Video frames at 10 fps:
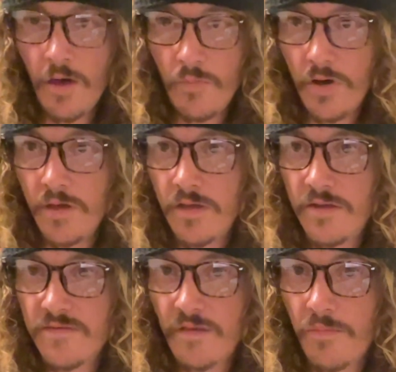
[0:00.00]
but it
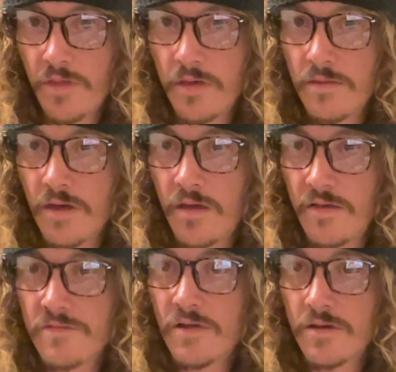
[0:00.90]
is something that
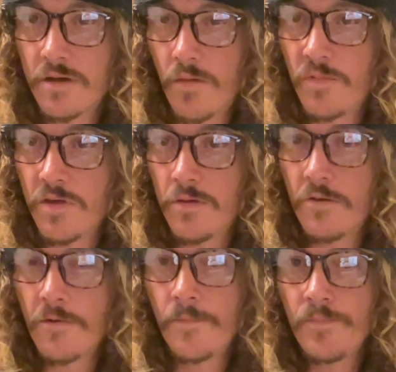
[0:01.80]
is going to come to
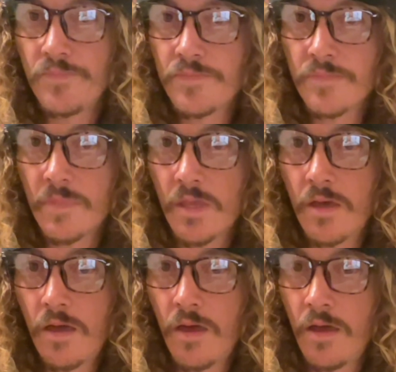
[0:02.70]
you.
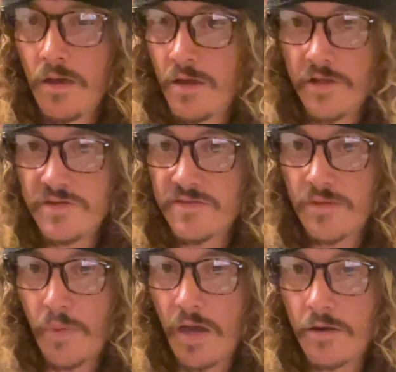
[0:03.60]
It's just
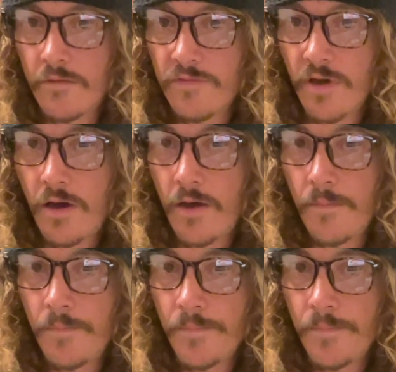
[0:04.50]
a matter of time.